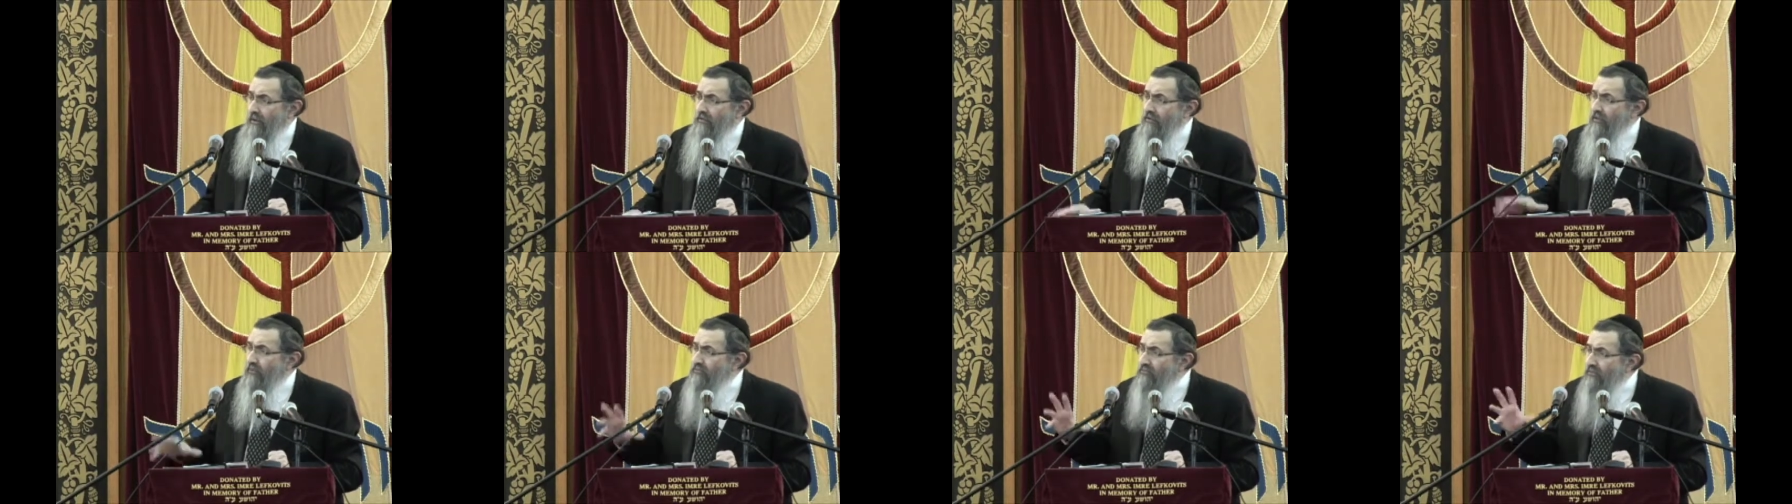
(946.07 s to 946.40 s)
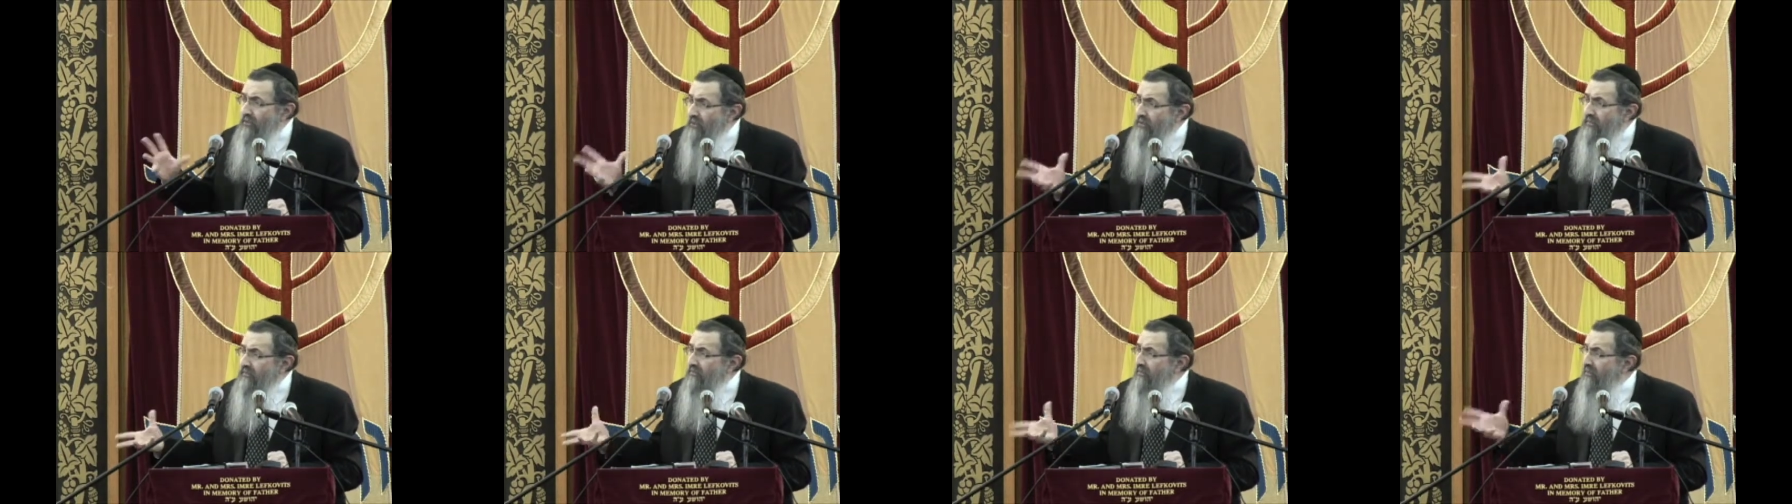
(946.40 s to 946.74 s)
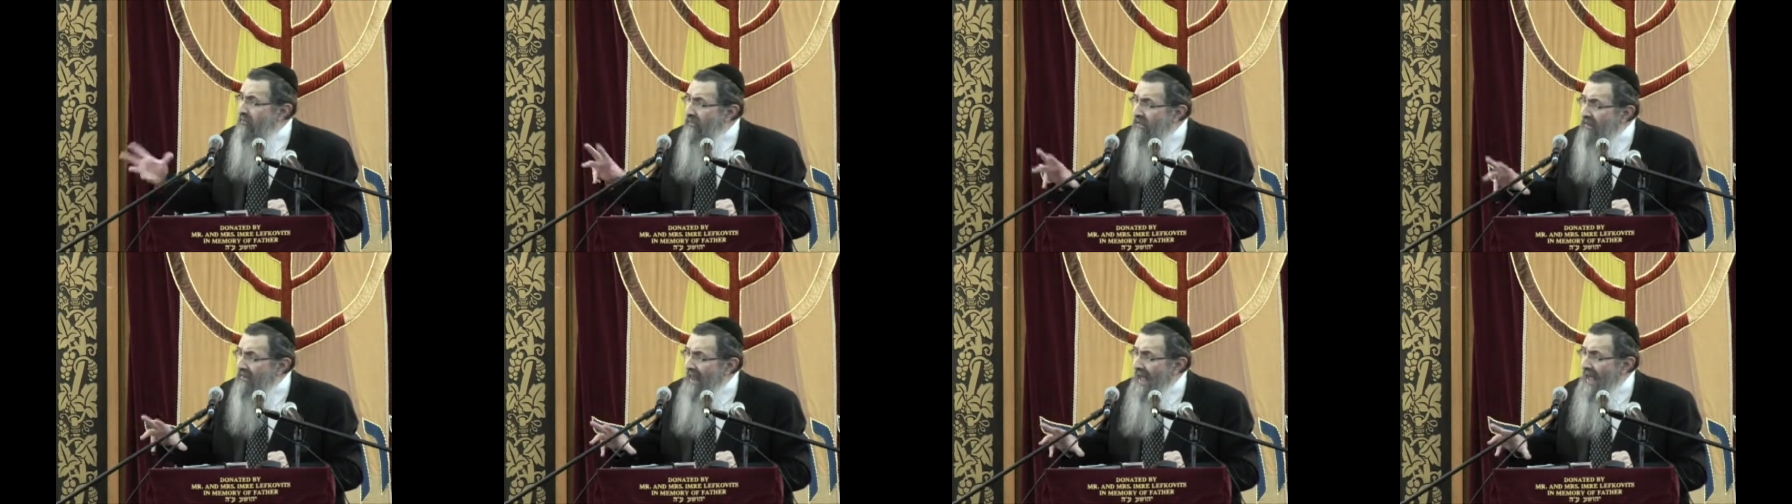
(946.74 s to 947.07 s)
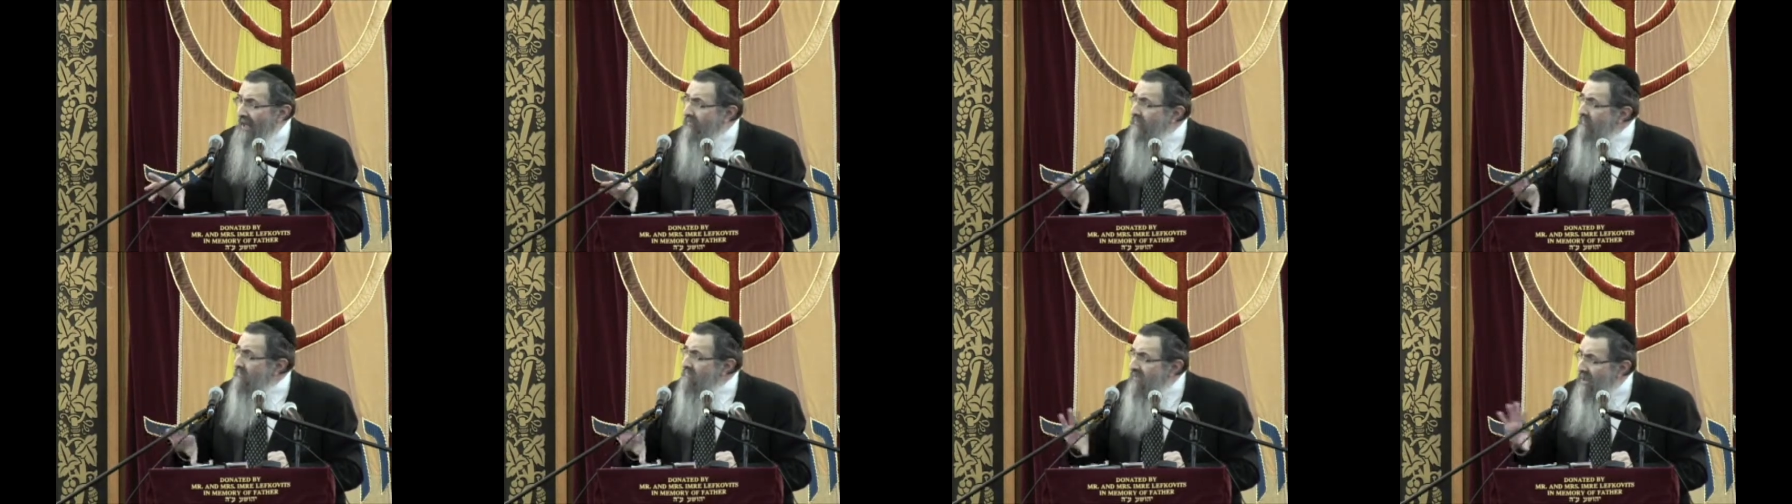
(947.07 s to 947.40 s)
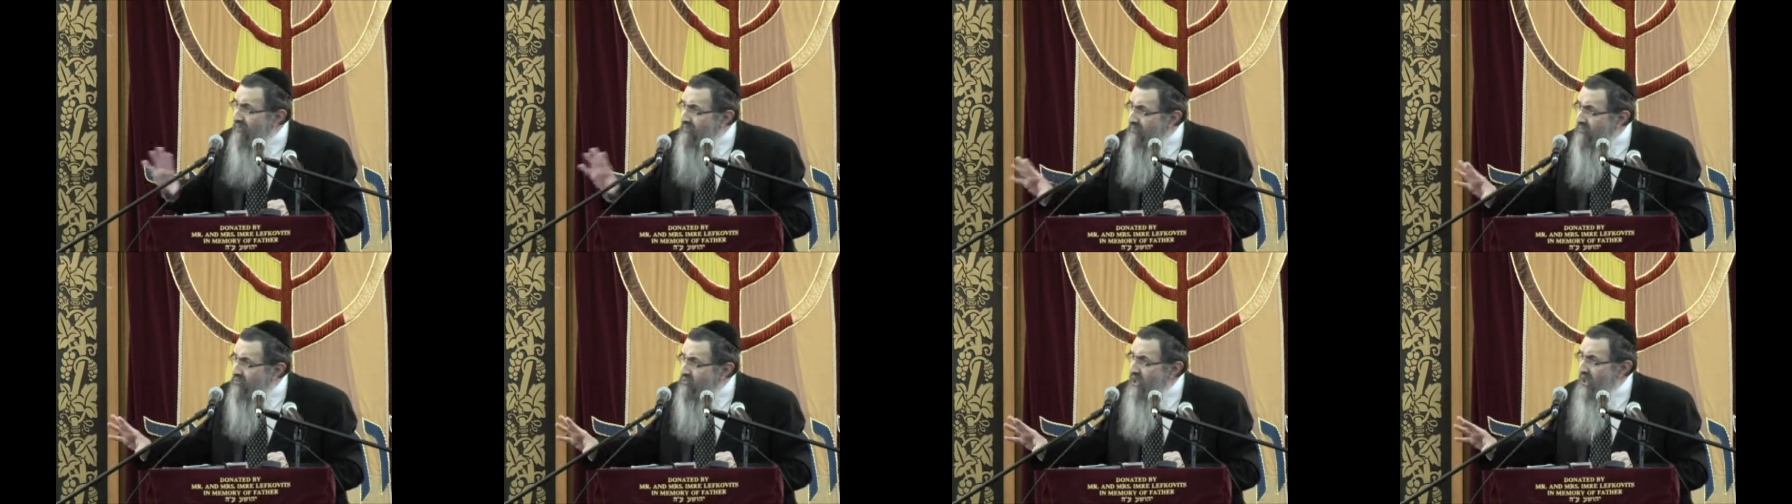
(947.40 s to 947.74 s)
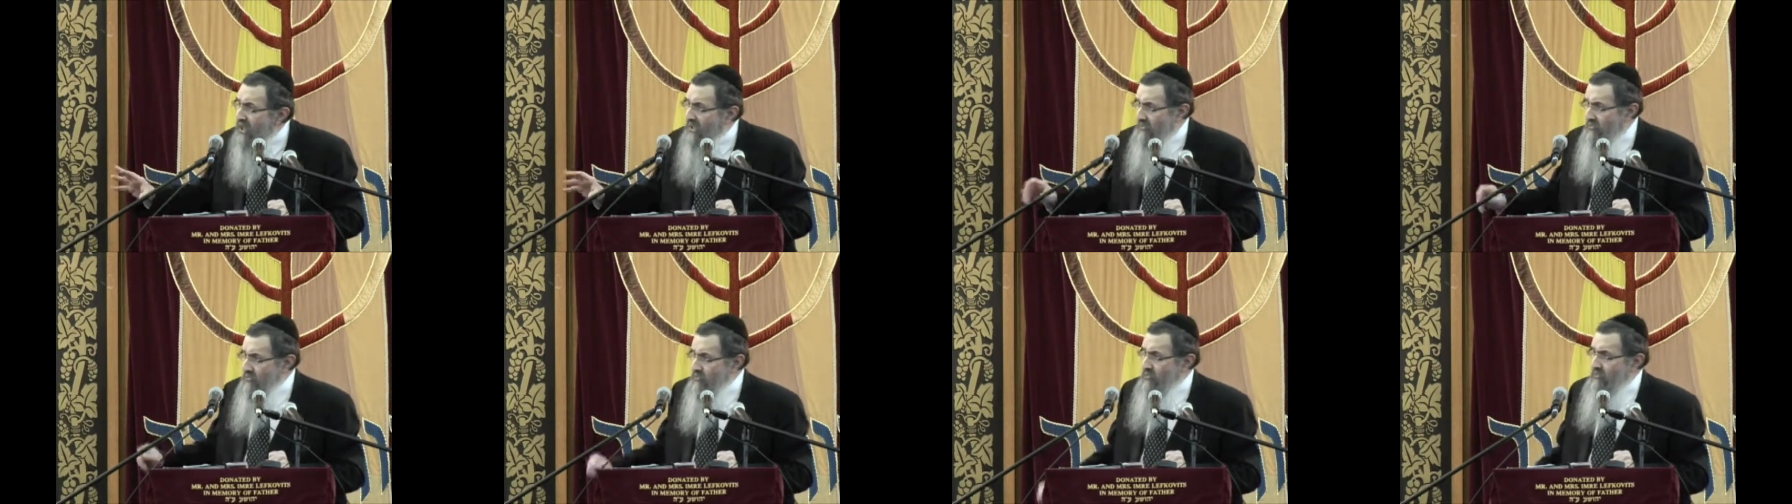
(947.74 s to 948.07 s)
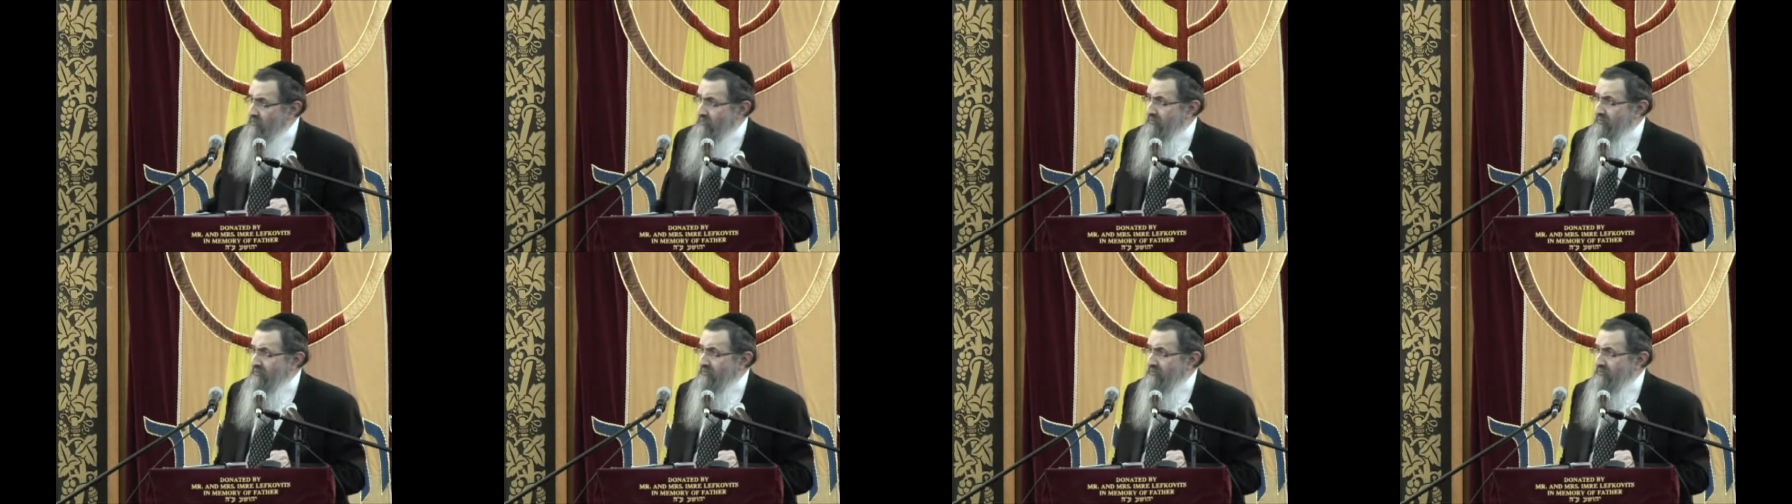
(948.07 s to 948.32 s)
The first and the last never change.